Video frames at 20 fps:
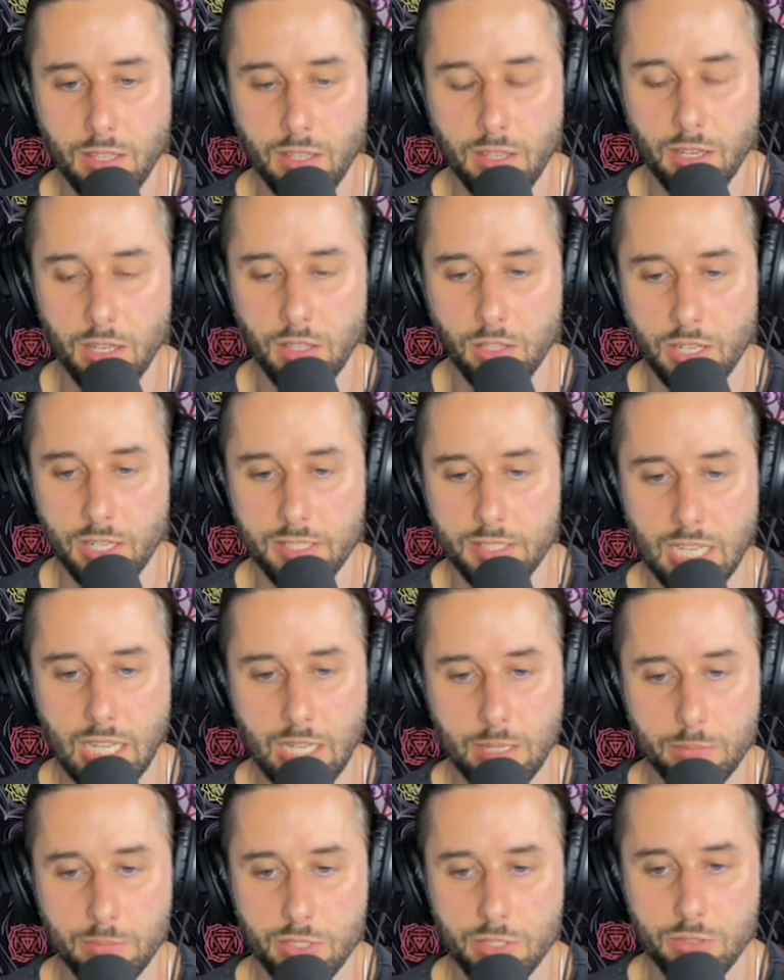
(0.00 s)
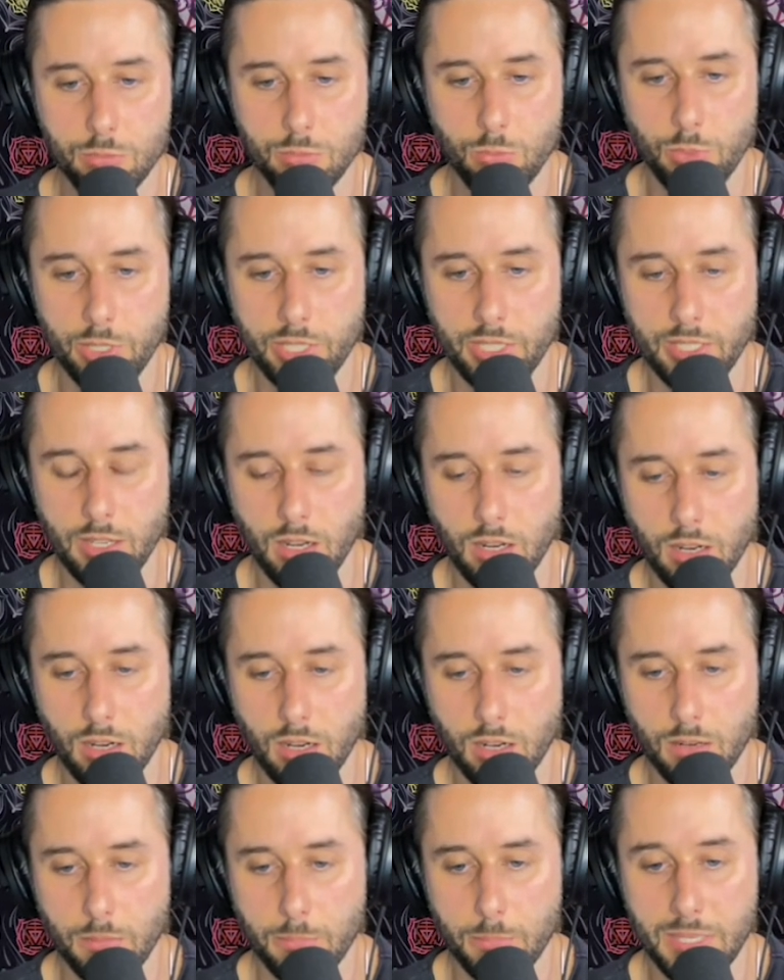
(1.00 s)
a lot of times we
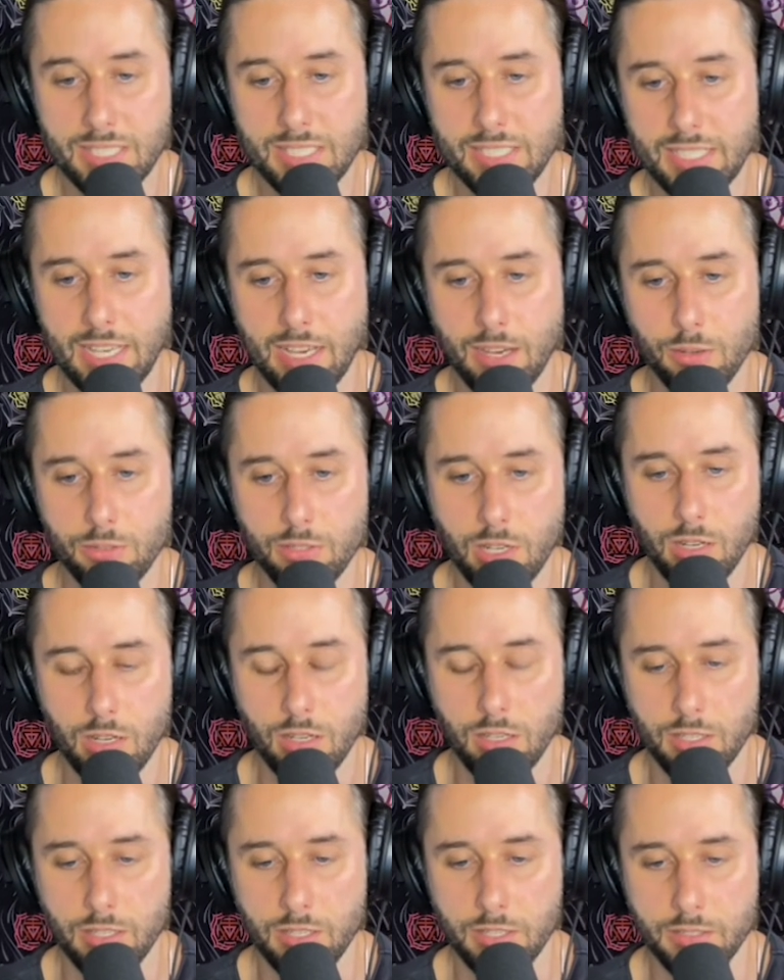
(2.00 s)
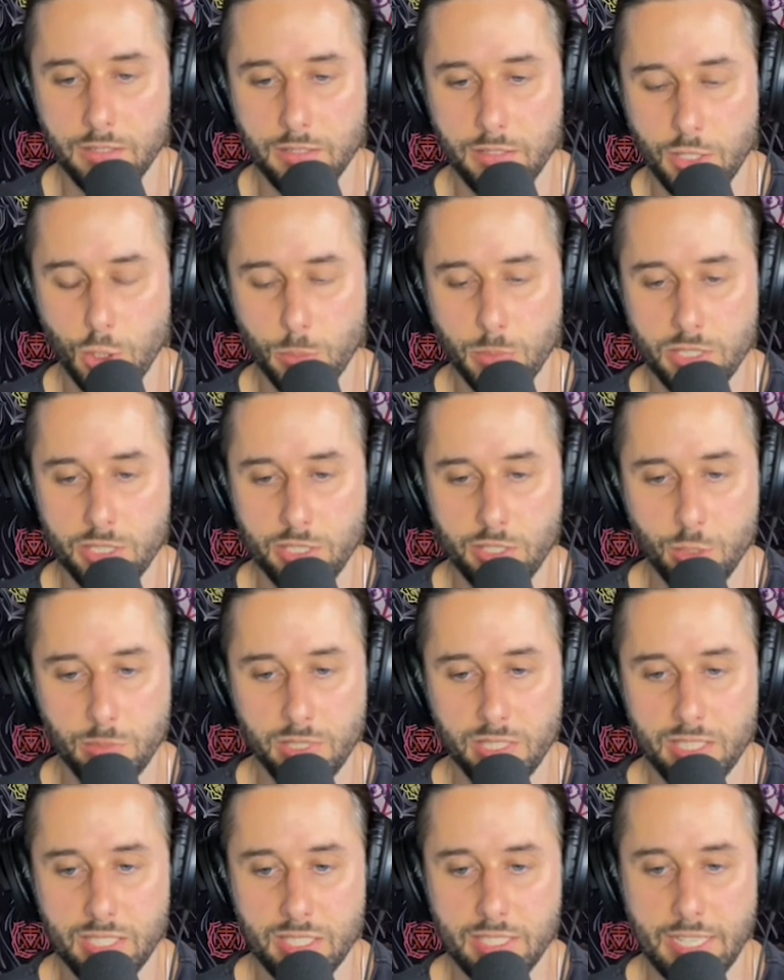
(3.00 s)
are missing out on
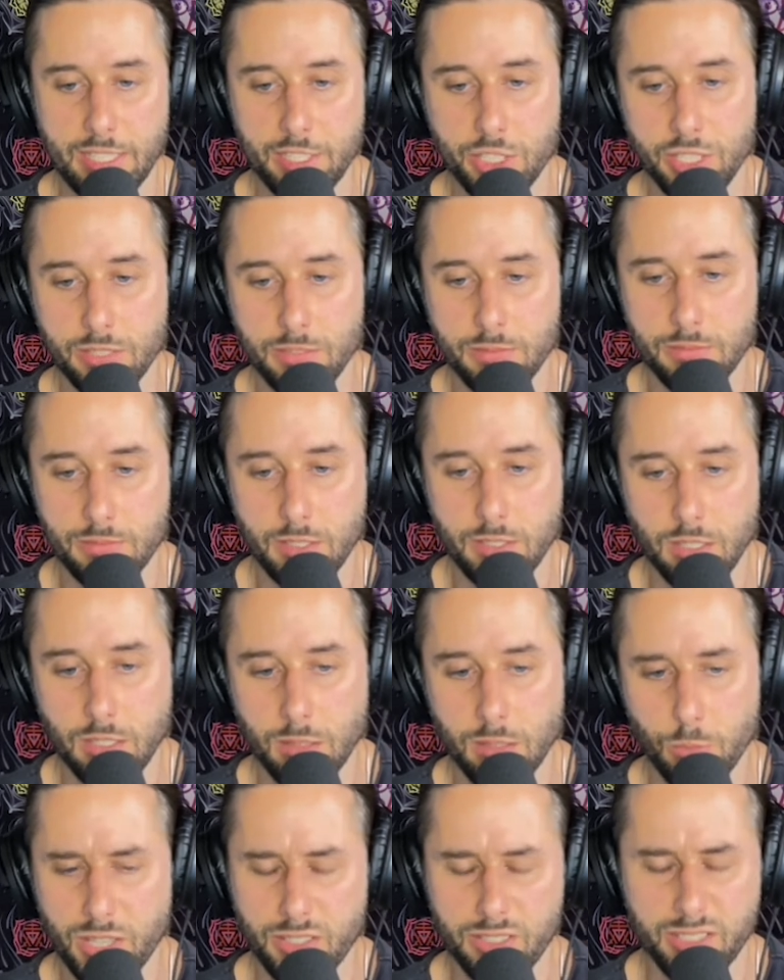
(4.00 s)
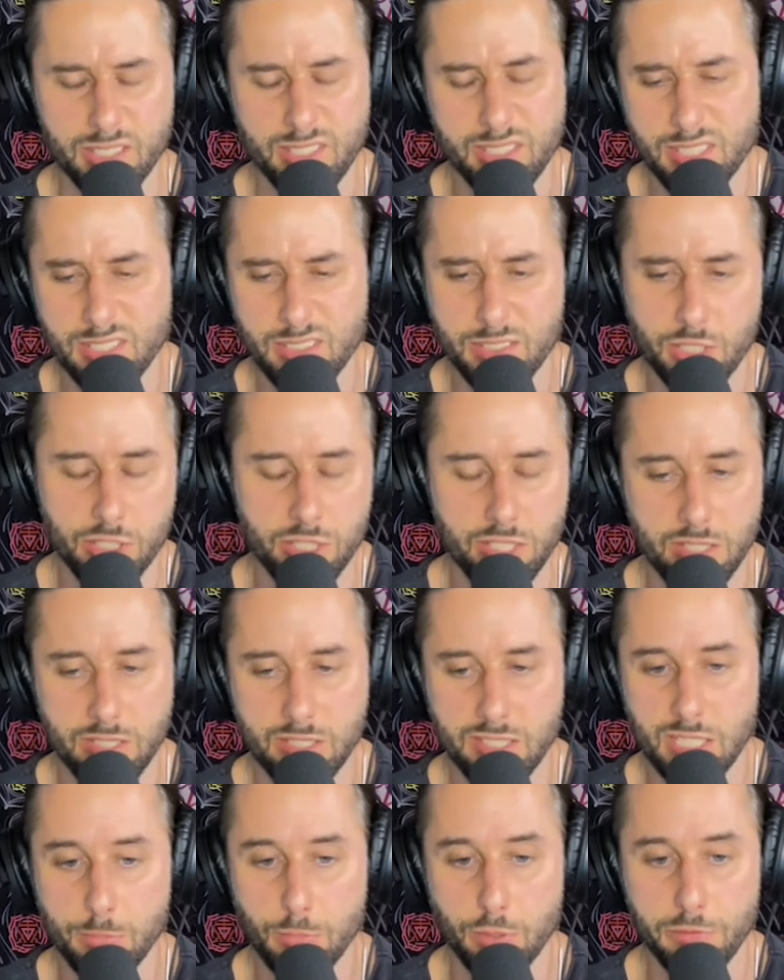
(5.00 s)
human-to-human connection, whether it's just in the
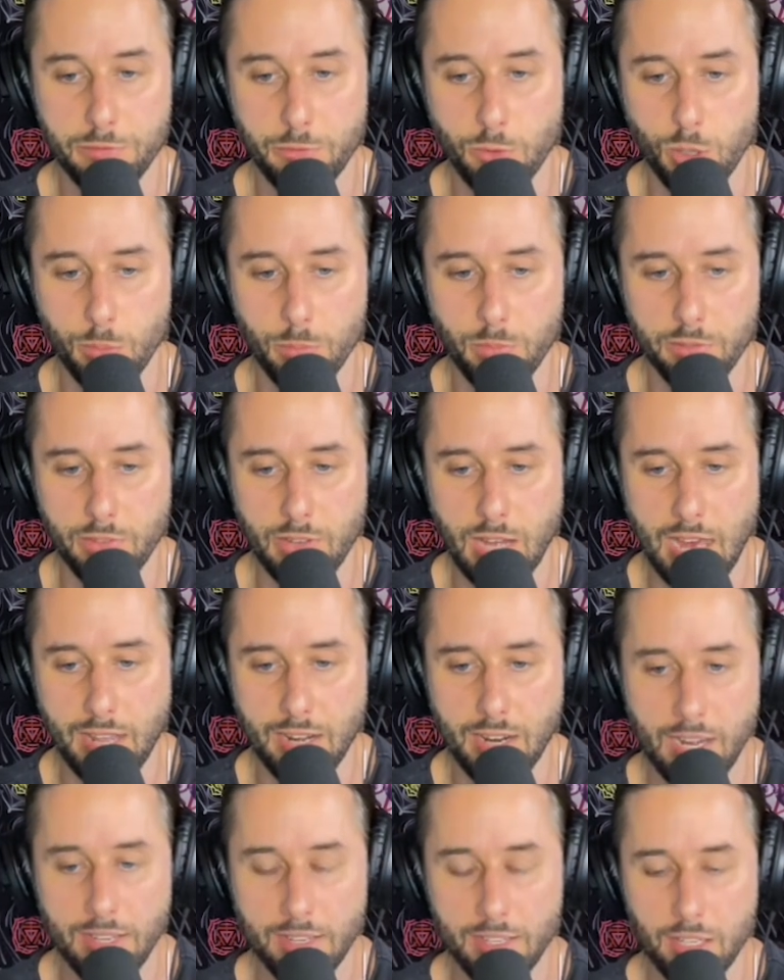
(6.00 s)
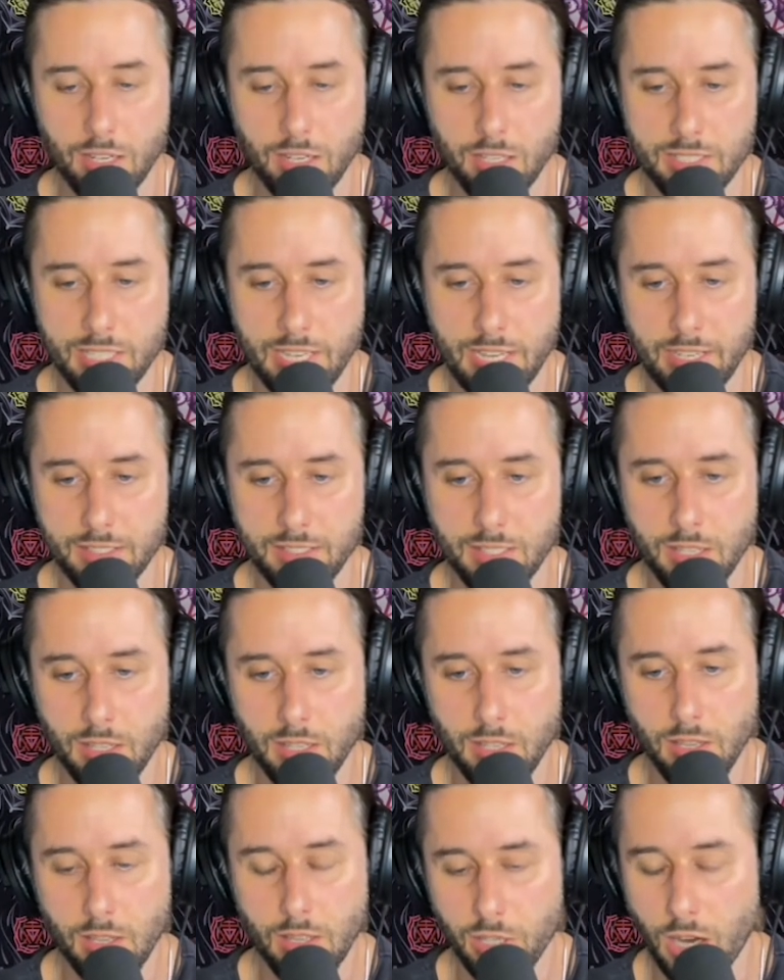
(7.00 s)
simple form of eye-to-eye contact,
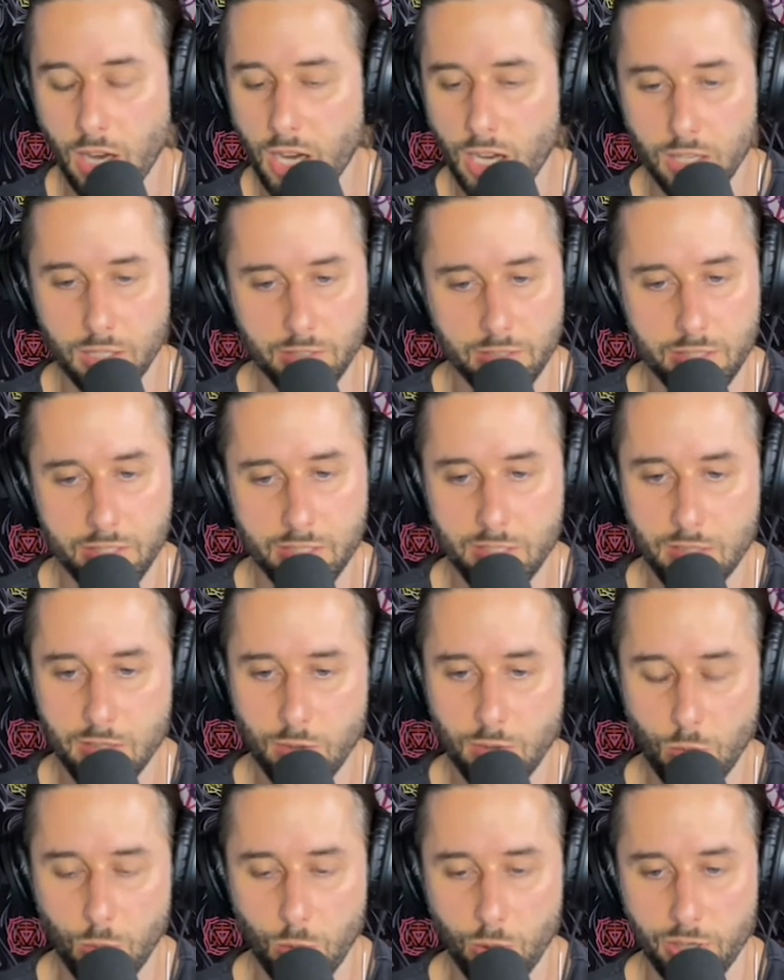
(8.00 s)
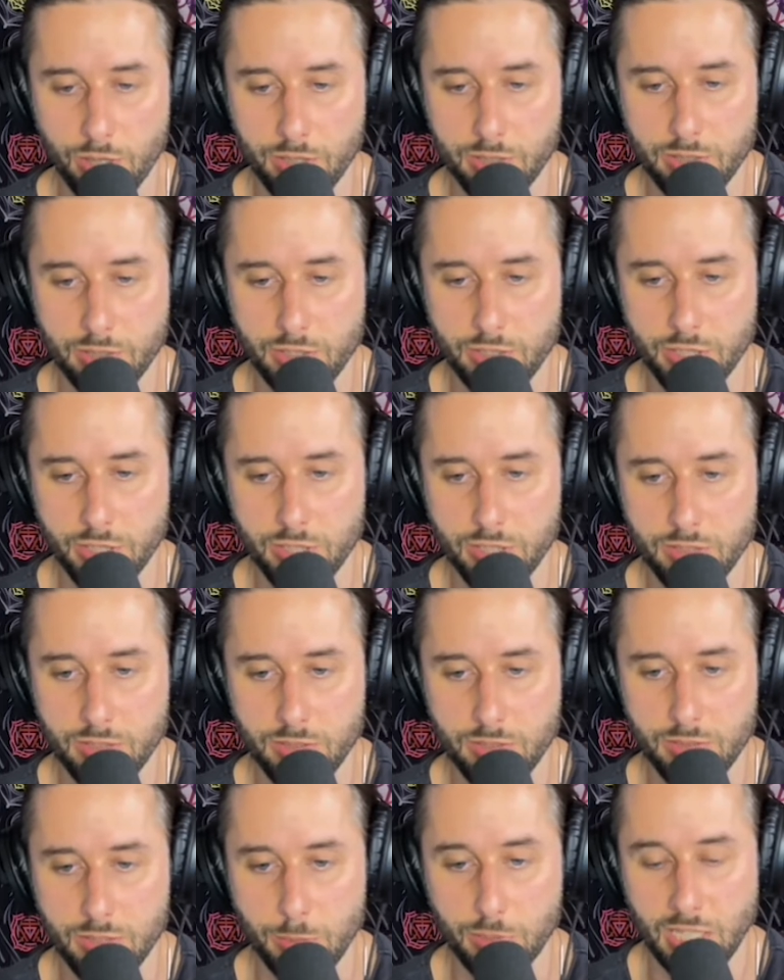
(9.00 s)
hugs, or just
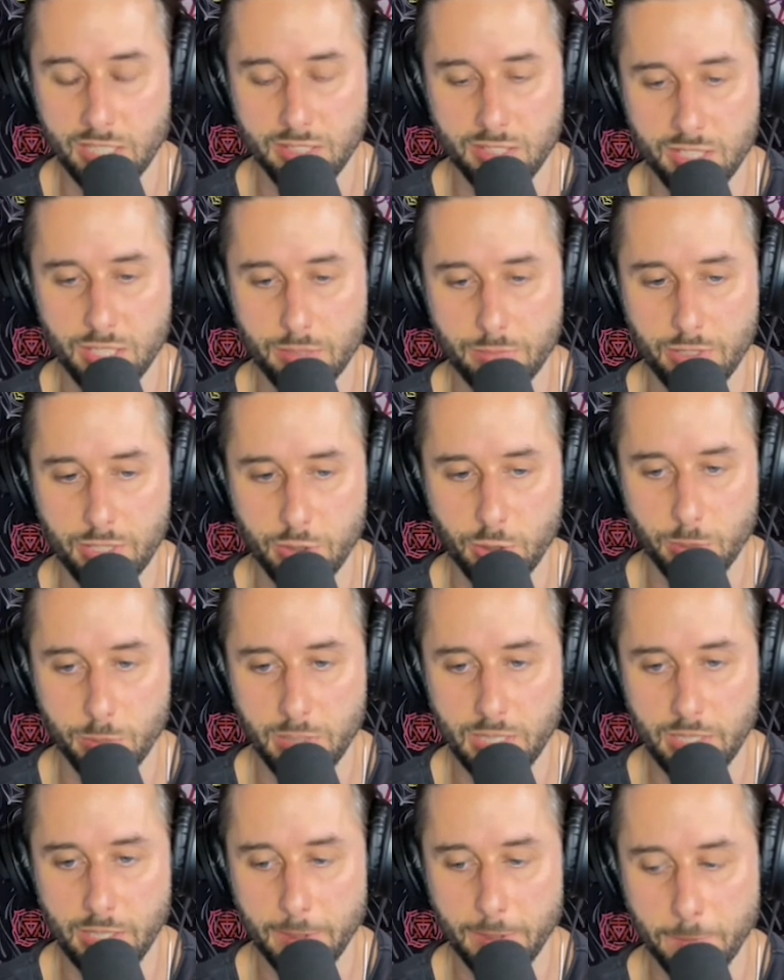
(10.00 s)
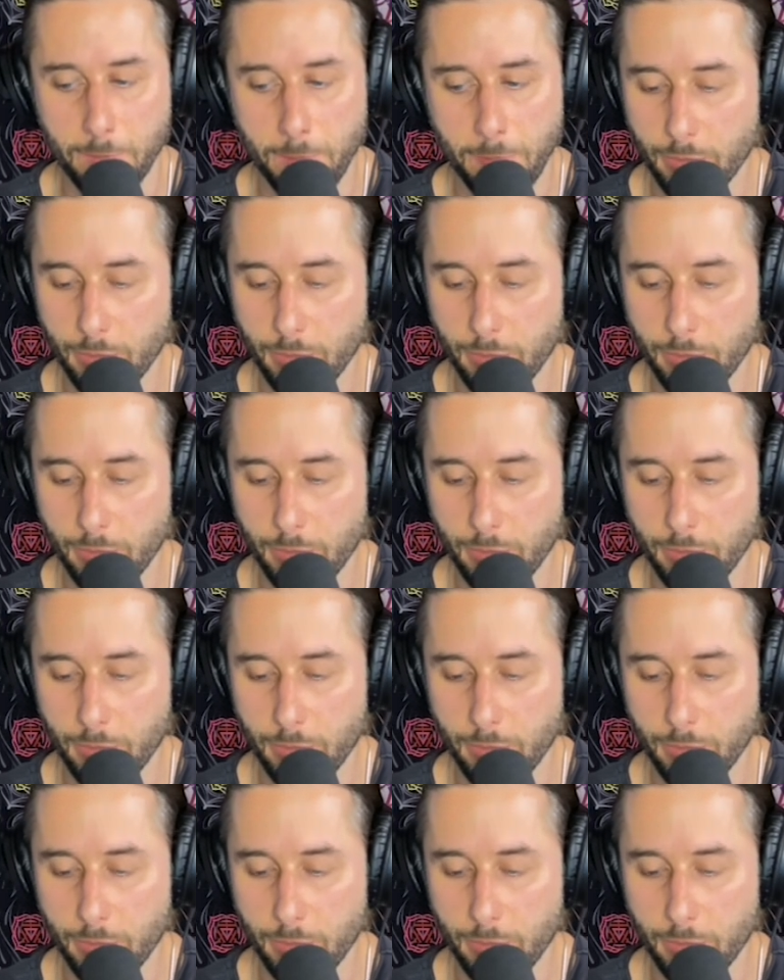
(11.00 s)
the presence of another being.